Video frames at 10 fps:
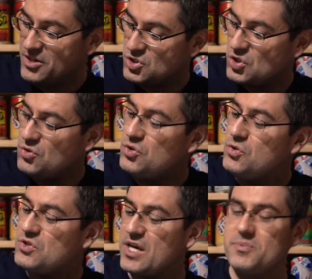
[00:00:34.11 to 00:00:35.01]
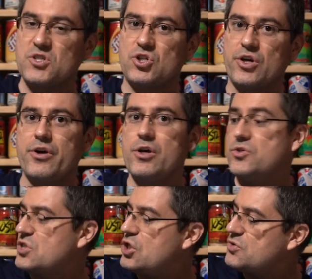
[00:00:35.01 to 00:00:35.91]
2 new types of
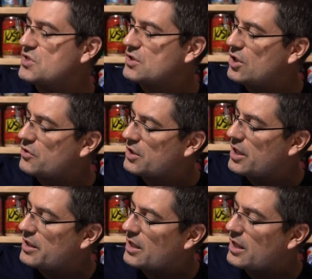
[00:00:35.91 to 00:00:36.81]
Cheerios, toasted coconut,